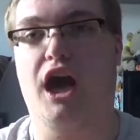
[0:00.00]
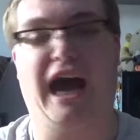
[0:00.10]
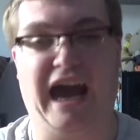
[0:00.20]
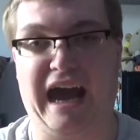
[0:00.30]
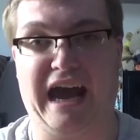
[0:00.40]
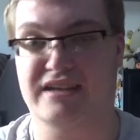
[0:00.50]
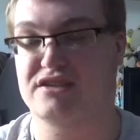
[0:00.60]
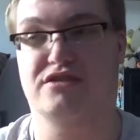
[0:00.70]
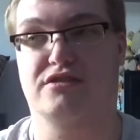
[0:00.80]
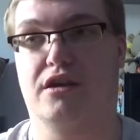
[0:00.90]

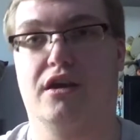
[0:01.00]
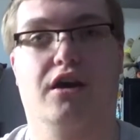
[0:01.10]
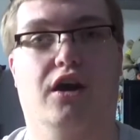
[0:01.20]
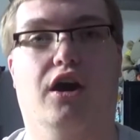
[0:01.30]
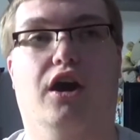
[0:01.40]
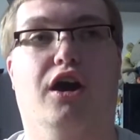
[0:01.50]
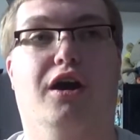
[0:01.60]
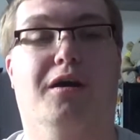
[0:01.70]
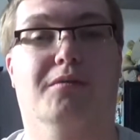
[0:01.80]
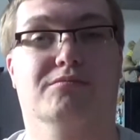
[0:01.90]
hats,
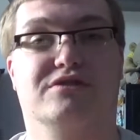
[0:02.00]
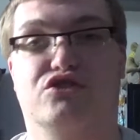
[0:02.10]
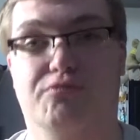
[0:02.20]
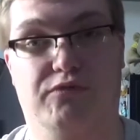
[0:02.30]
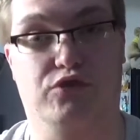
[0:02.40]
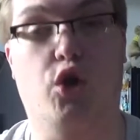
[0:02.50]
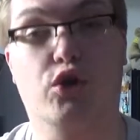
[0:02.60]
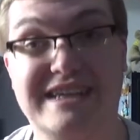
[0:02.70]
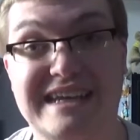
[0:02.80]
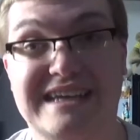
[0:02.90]

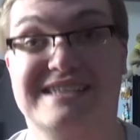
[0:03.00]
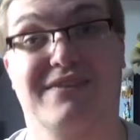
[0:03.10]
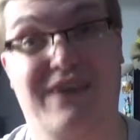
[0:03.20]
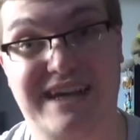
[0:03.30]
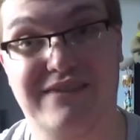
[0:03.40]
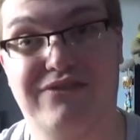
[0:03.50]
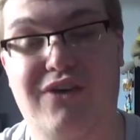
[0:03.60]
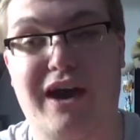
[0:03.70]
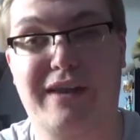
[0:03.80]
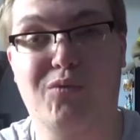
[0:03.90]
hoodies if I can
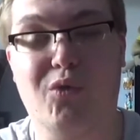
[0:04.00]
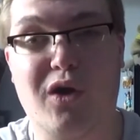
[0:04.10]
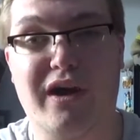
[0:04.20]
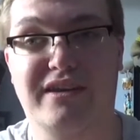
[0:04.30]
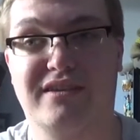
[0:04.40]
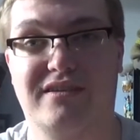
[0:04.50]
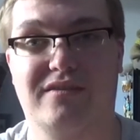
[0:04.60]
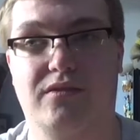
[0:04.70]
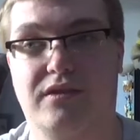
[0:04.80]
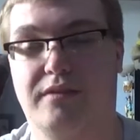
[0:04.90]
find one,
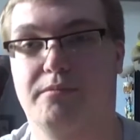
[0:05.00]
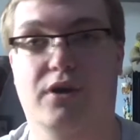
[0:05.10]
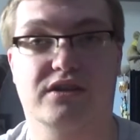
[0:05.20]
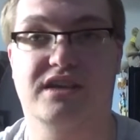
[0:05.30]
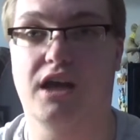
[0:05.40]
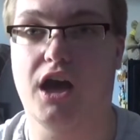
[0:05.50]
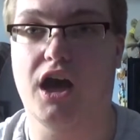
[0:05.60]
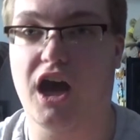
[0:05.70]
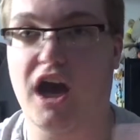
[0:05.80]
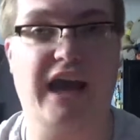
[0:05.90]
but
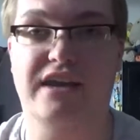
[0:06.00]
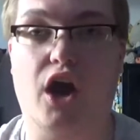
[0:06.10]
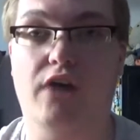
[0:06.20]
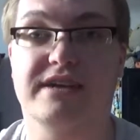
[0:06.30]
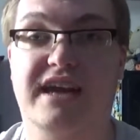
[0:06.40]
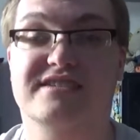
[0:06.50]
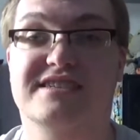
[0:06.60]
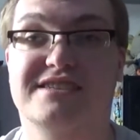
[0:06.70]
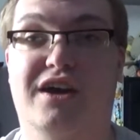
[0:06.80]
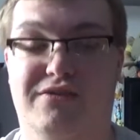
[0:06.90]
and other kinds
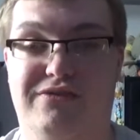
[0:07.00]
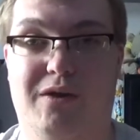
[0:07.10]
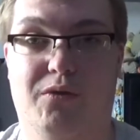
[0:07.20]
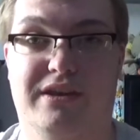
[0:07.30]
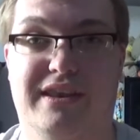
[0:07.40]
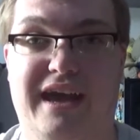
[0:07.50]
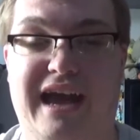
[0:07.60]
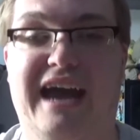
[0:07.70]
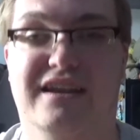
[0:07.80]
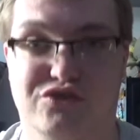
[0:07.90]
of stuff that one there
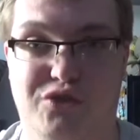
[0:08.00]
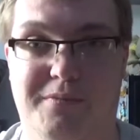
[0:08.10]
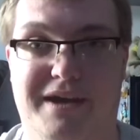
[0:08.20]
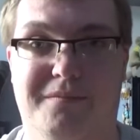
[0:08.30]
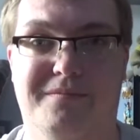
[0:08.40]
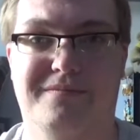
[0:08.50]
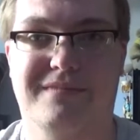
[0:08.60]
at Insomnia.